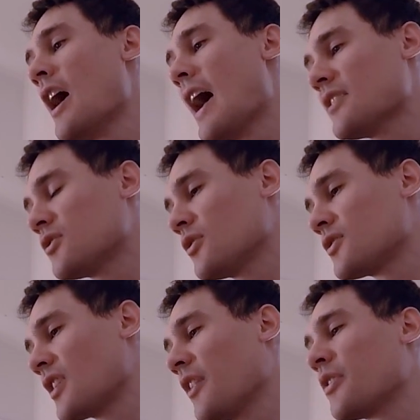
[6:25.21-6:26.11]
As a
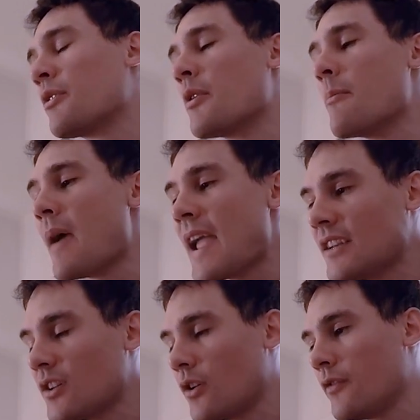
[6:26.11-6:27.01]
result, the
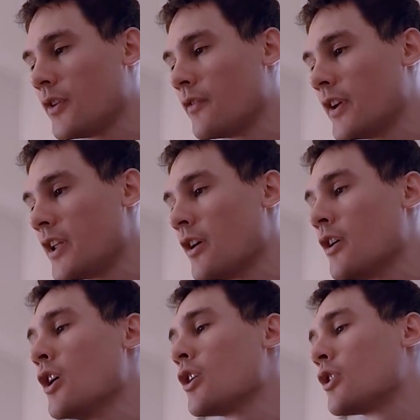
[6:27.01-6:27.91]
remainder of your video,
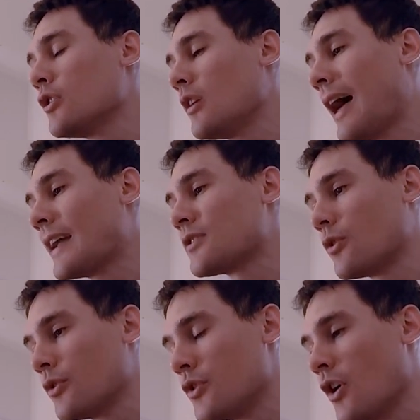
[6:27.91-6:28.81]
good light
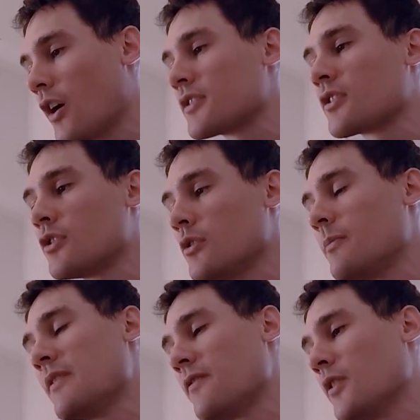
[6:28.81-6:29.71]
or not, could
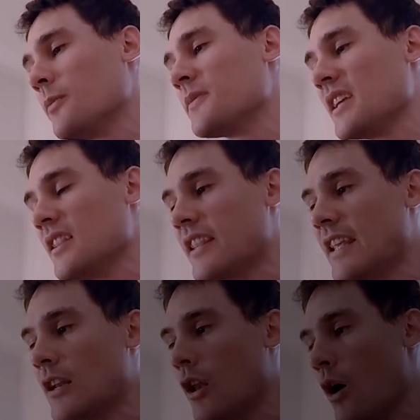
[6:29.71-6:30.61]
be filmed in
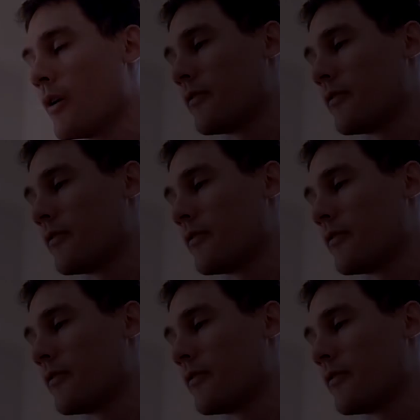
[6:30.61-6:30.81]
the lower